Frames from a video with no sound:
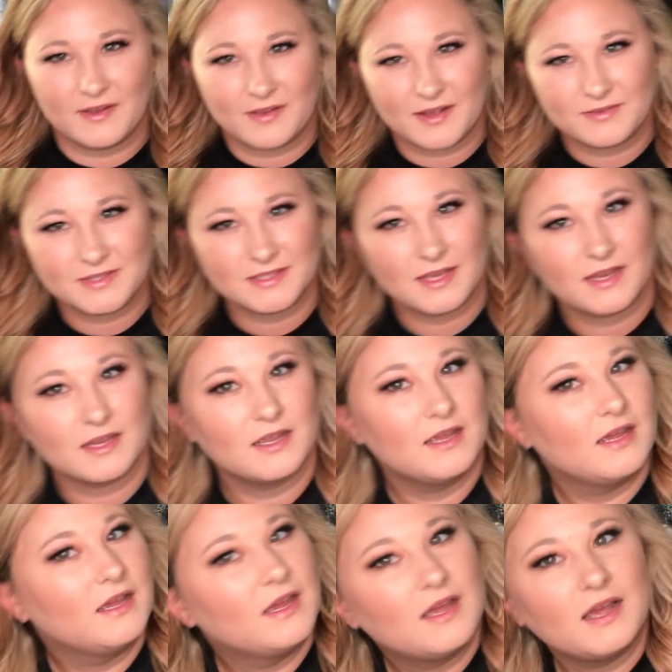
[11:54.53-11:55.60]
I was like,
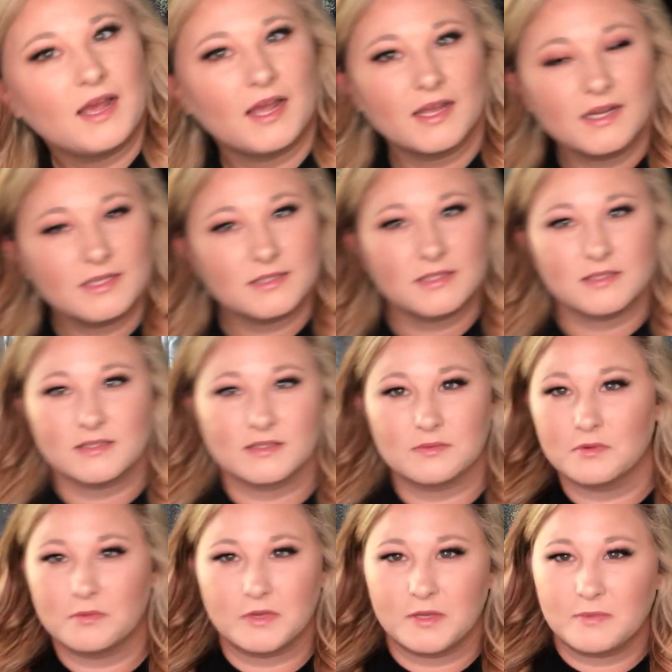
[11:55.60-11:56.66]
I gotta send this
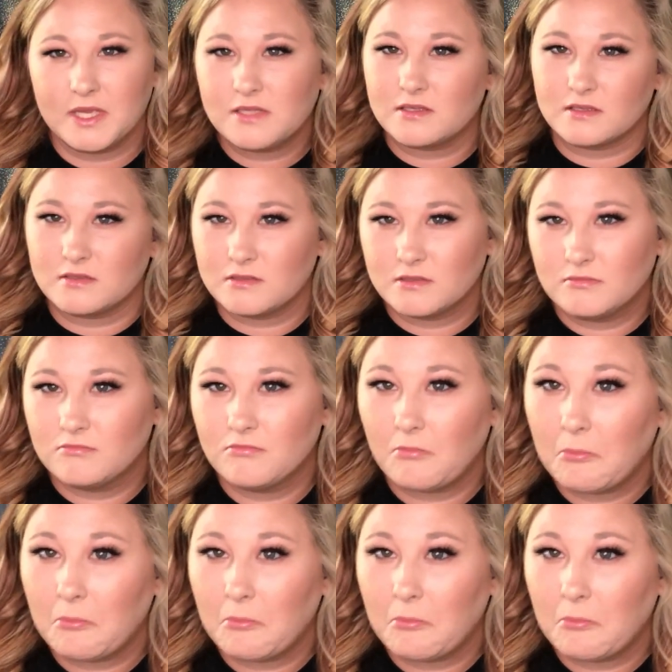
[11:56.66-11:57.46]
woman a message.